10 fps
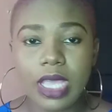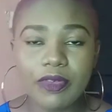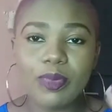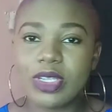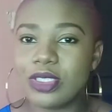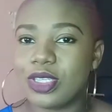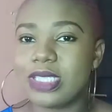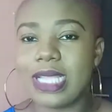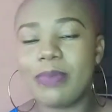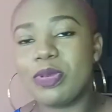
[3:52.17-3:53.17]
Everybody's
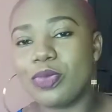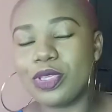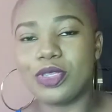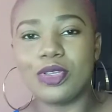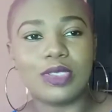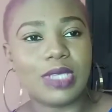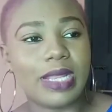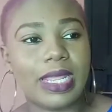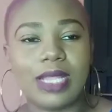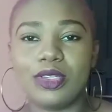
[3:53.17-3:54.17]
just snapping pictures,
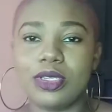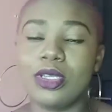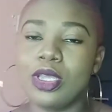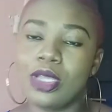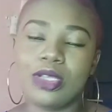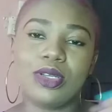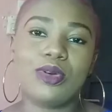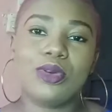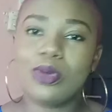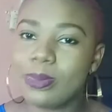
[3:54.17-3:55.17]
and they are doing,
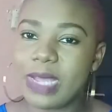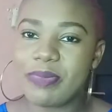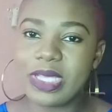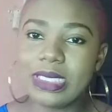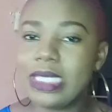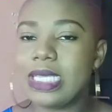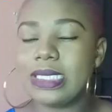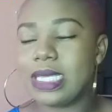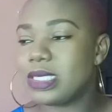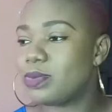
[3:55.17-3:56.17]
oh, my birthday, he
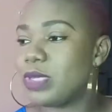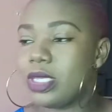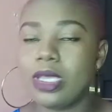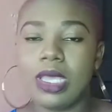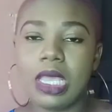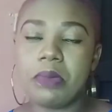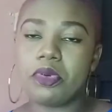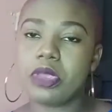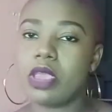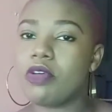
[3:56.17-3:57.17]
sent me a
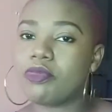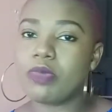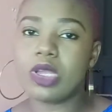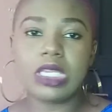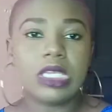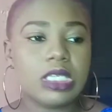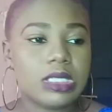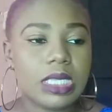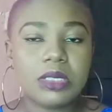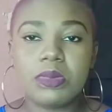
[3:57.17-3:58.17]
bouquet of money, he
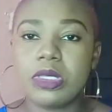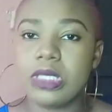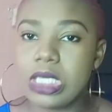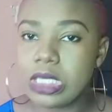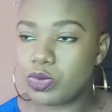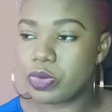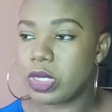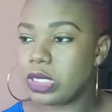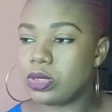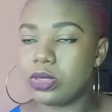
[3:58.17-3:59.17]
sent me this, we
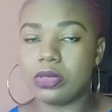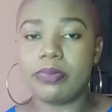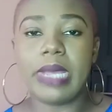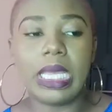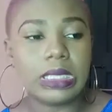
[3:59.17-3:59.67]
went to Dubai